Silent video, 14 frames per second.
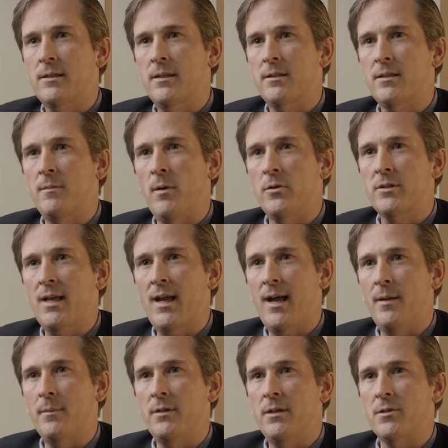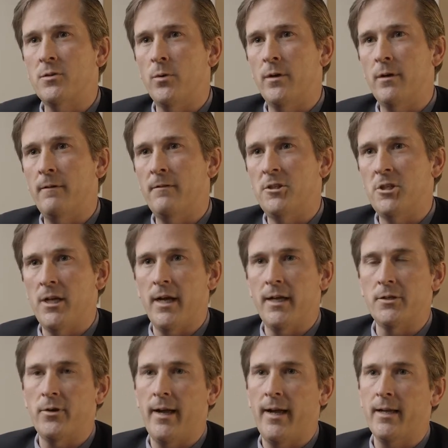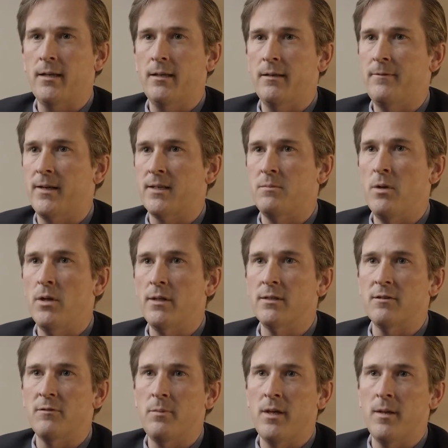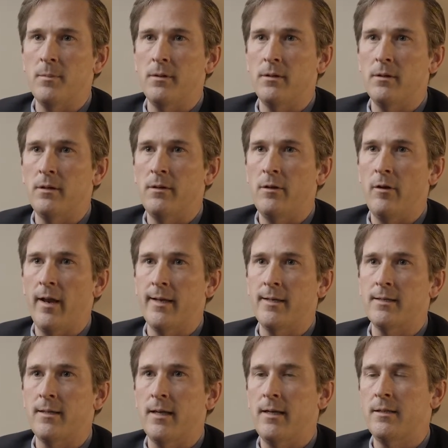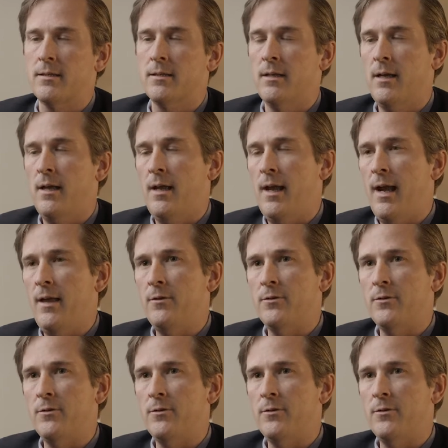is the most common disorder of the GI tract. It affects millions of people in the United States, and